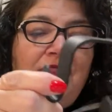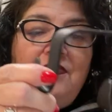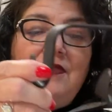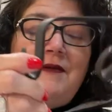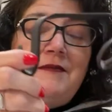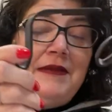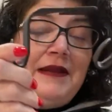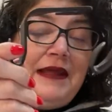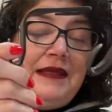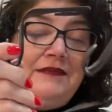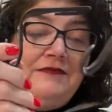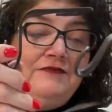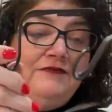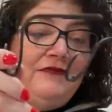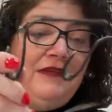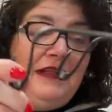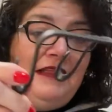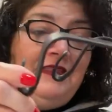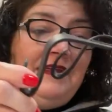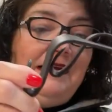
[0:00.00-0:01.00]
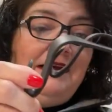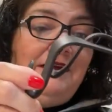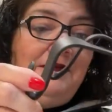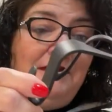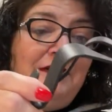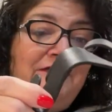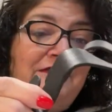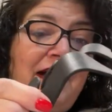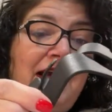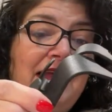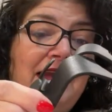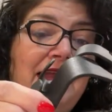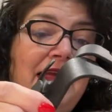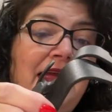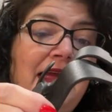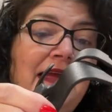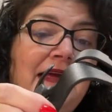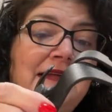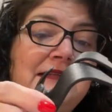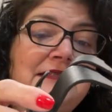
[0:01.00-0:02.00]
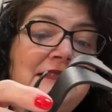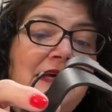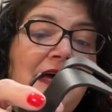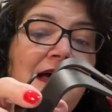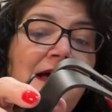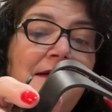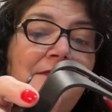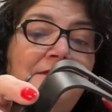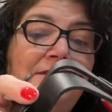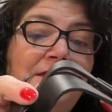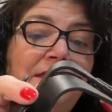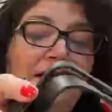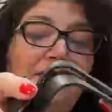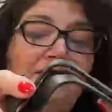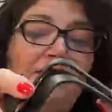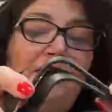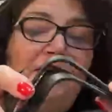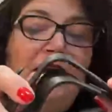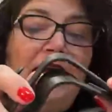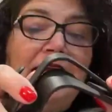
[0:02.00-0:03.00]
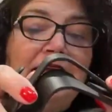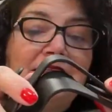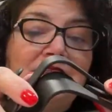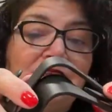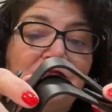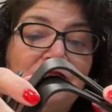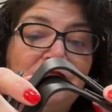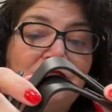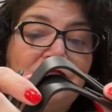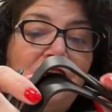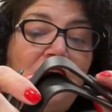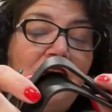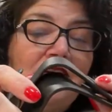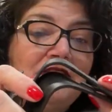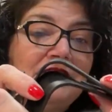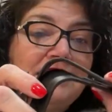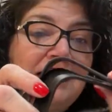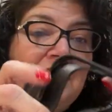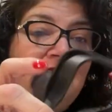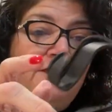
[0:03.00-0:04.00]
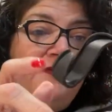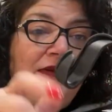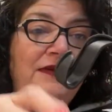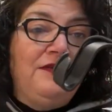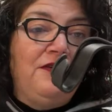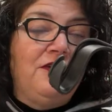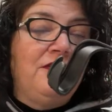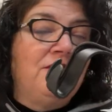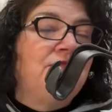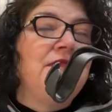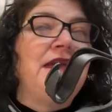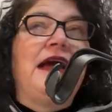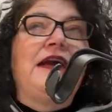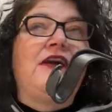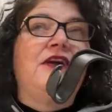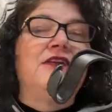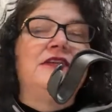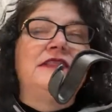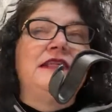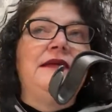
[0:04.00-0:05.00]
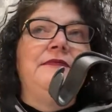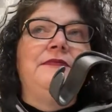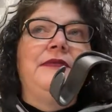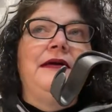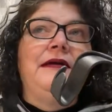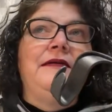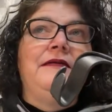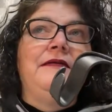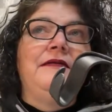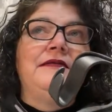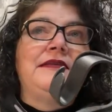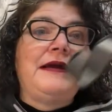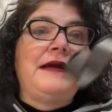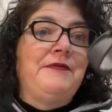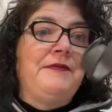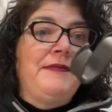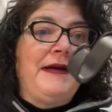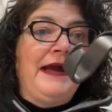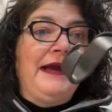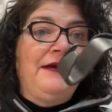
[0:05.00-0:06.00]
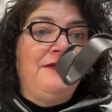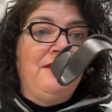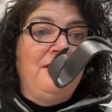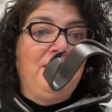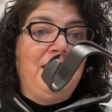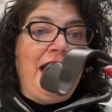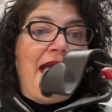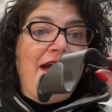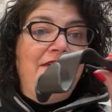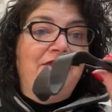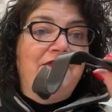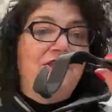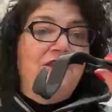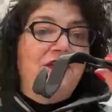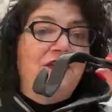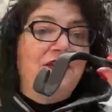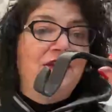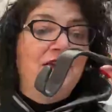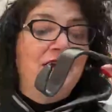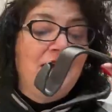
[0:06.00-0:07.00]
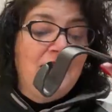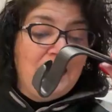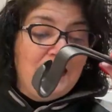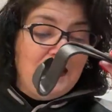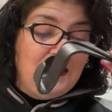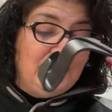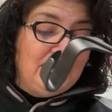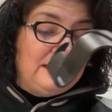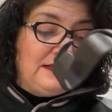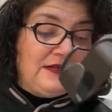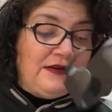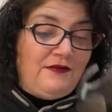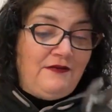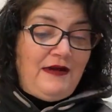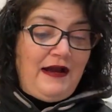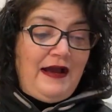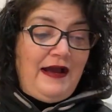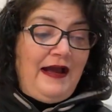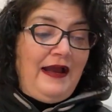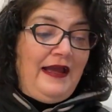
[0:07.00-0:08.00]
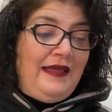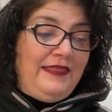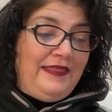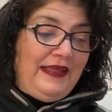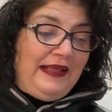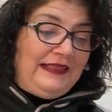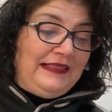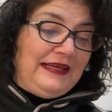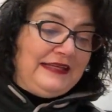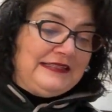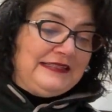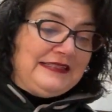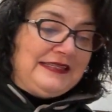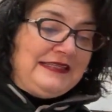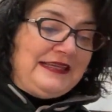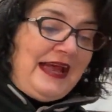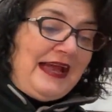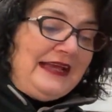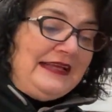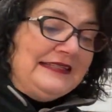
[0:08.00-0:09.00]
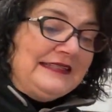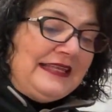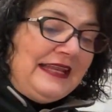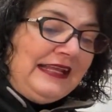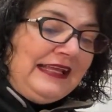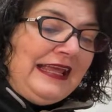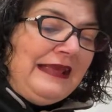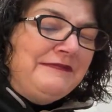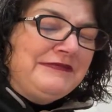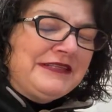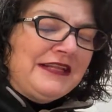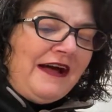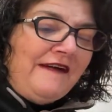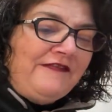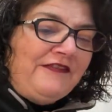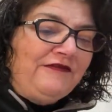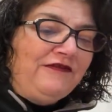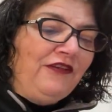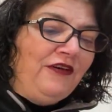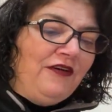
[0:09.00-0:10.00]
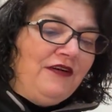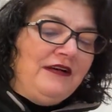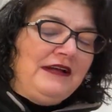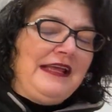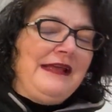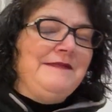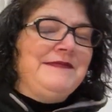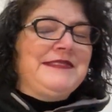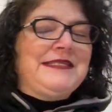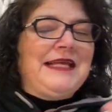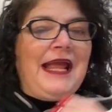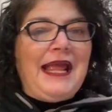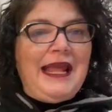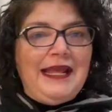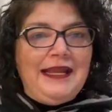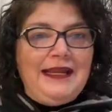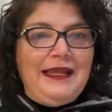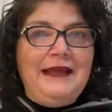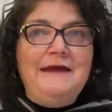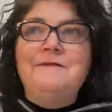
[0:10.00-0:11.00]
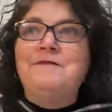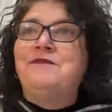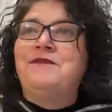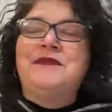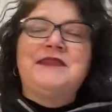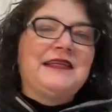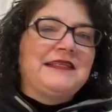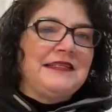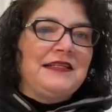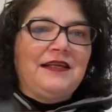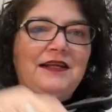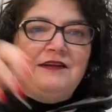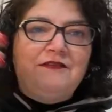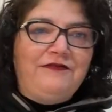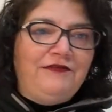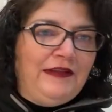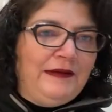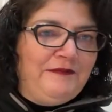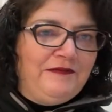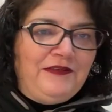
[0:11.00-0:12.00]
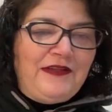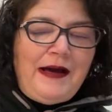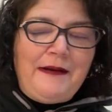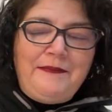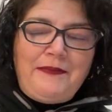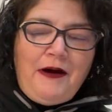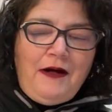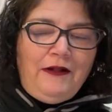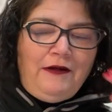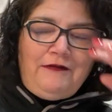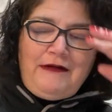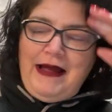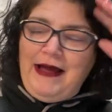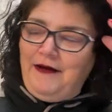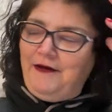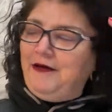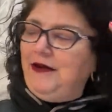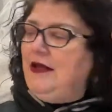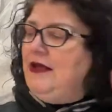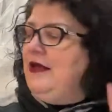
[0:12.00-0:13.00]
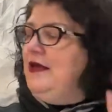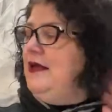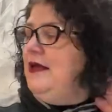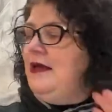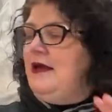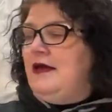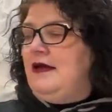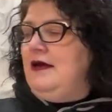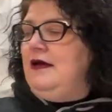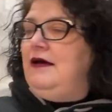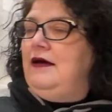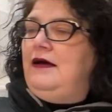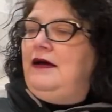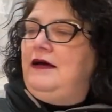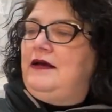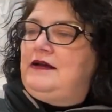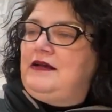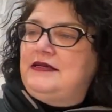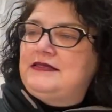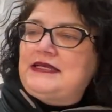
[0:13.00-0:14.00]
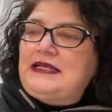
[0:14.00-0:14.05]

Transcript: I mean, I really think it'll be fine. And um, for Hazel's car seat when, or not car seat, but diaper bag when we have her. So I think that's nice. And it keeps it off the floor, keeps it handy, doesn't let it flip flop all around because